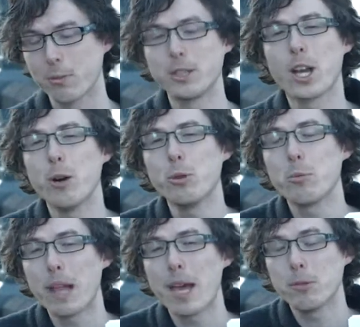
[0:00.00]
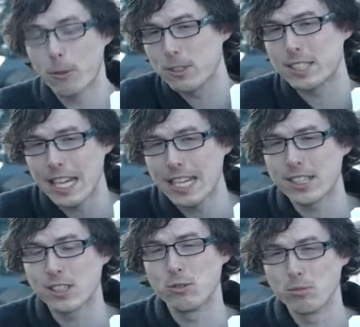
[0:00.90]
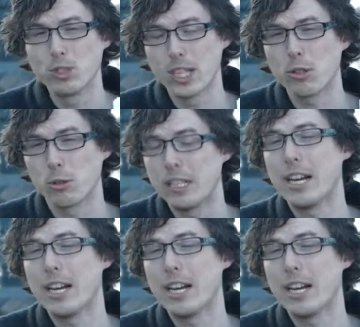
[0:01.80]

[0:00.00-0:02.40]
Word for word: which help you blame your fatigue and general